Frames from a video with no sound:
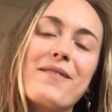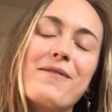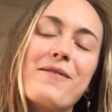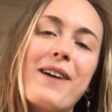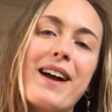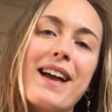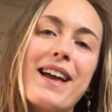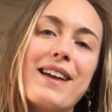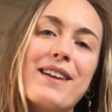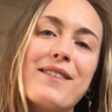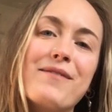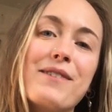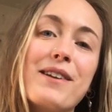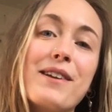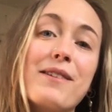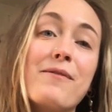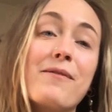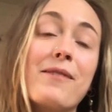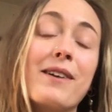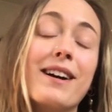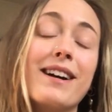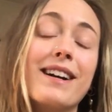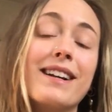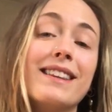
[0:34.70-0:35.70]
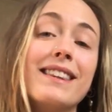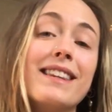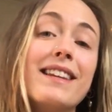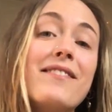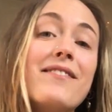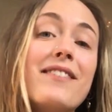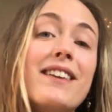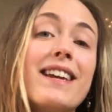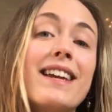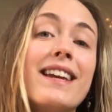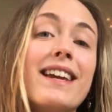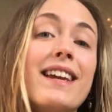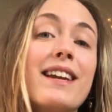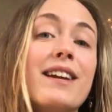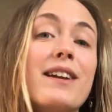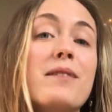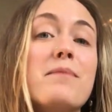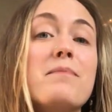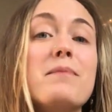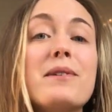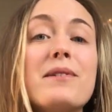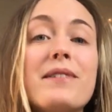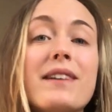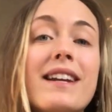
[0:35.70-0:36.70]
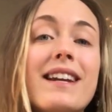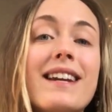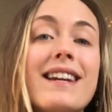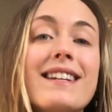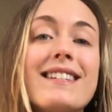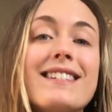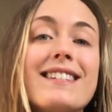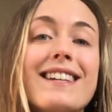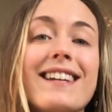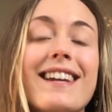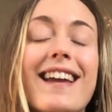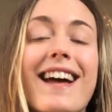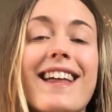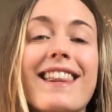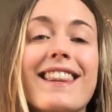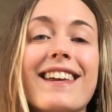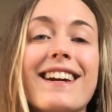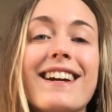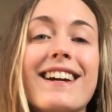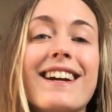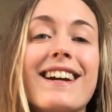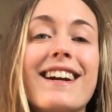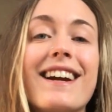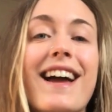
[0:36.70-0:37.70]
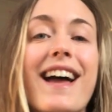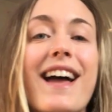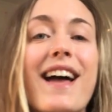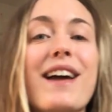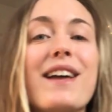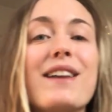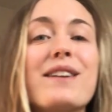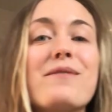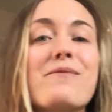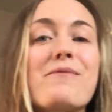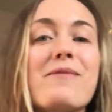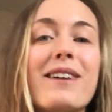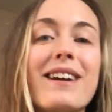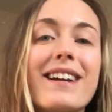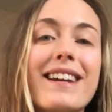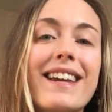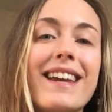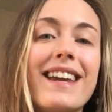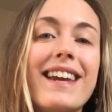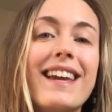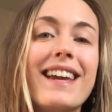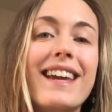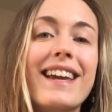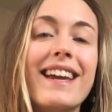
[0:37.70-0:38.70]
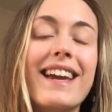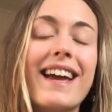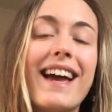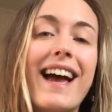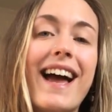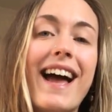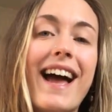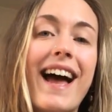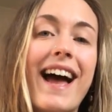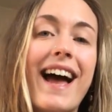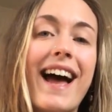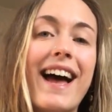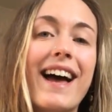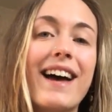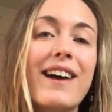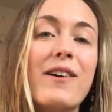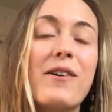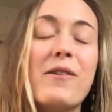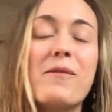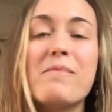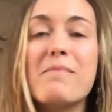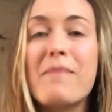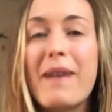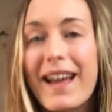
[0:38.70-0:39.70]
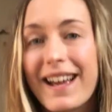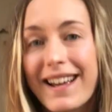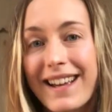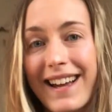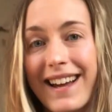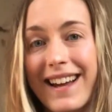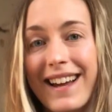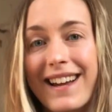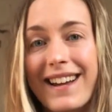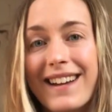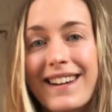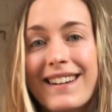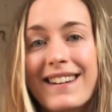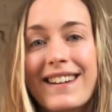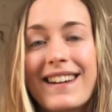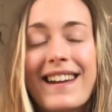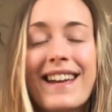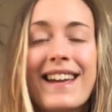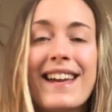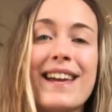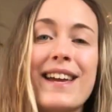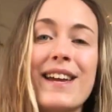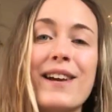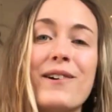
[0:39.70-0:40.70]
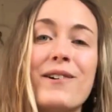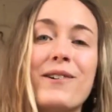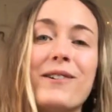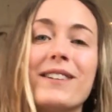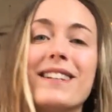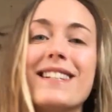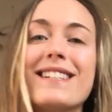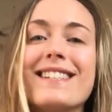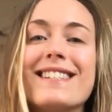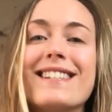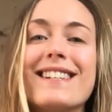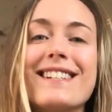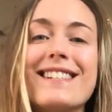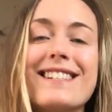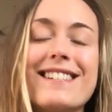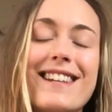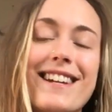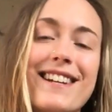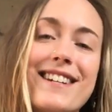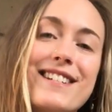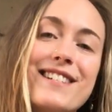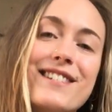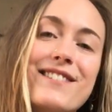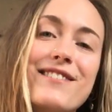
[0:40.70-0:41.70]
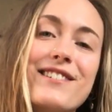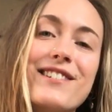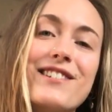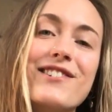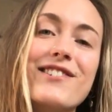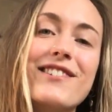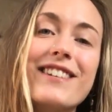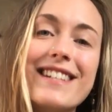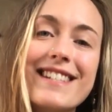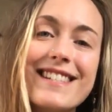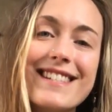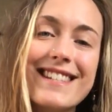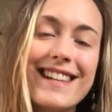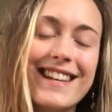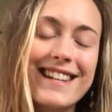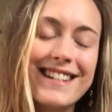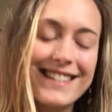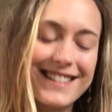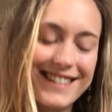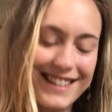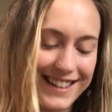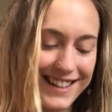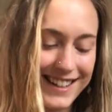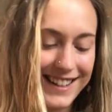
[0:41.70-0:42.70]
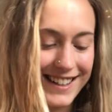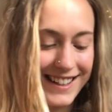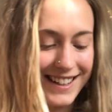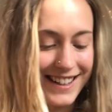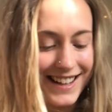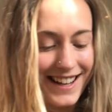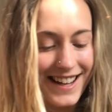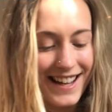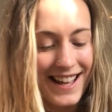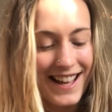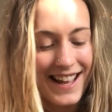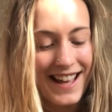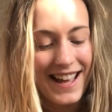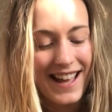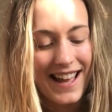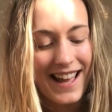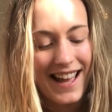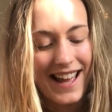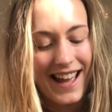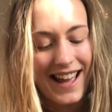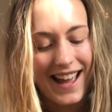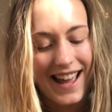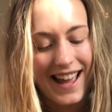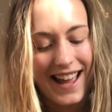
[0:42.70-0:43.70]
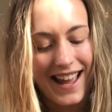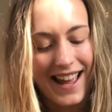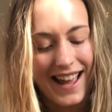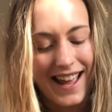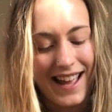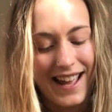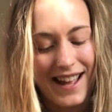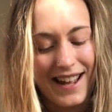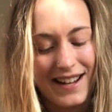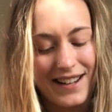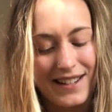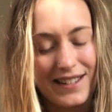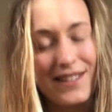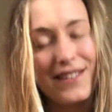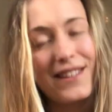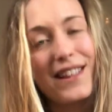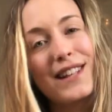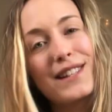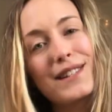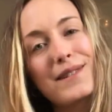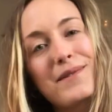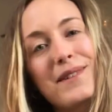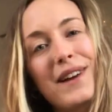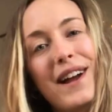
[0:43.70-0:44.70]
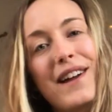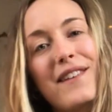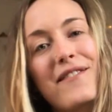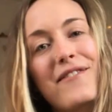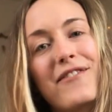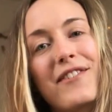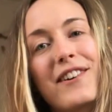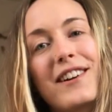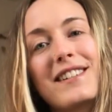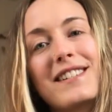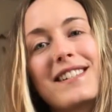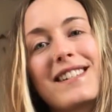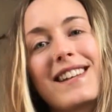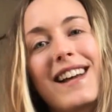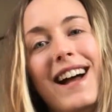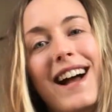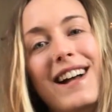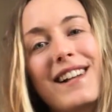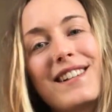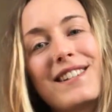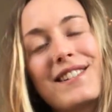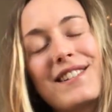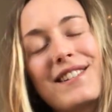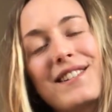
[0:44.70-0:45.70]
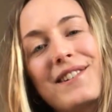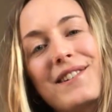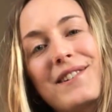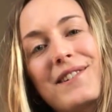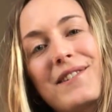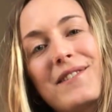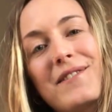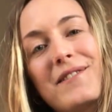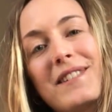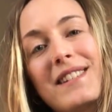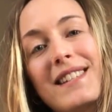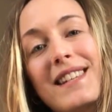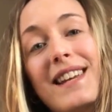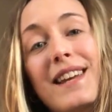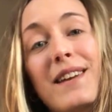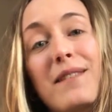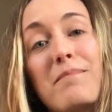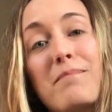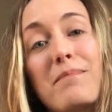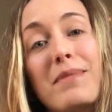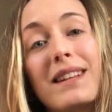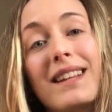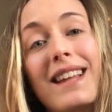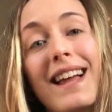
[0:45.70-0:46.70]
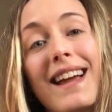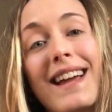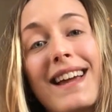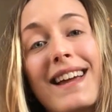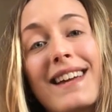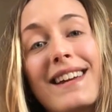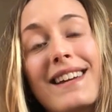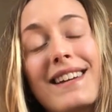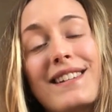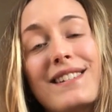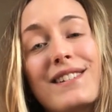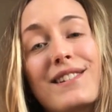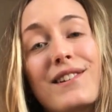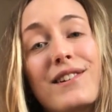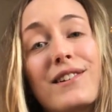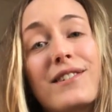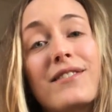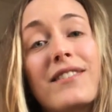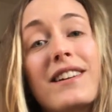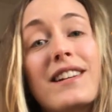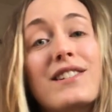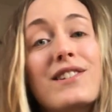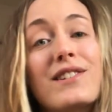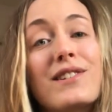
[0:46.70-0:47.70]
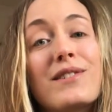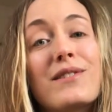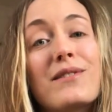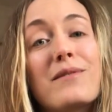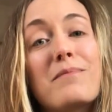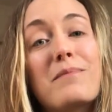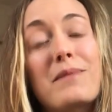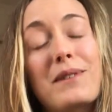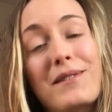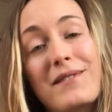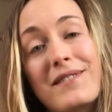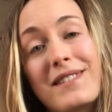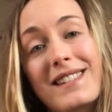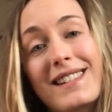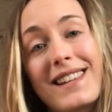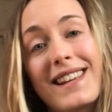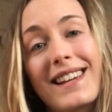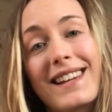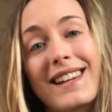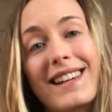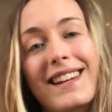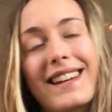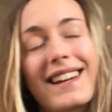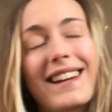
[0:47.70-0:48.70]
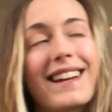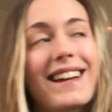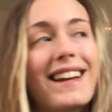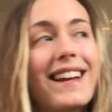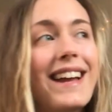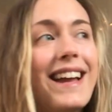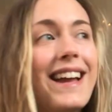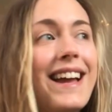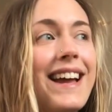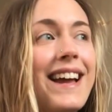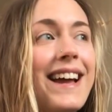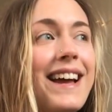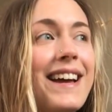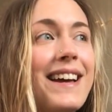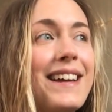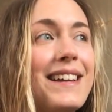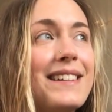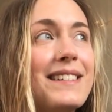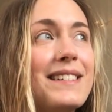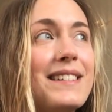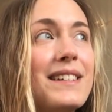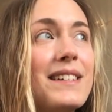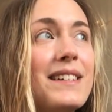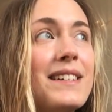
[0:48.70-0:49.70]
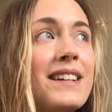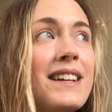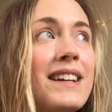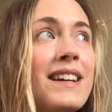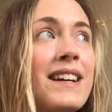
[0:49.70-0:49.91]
when we were living in community together and working at Omega, a holistic studies retreat center. And so that's where I first got to see him play his original music. And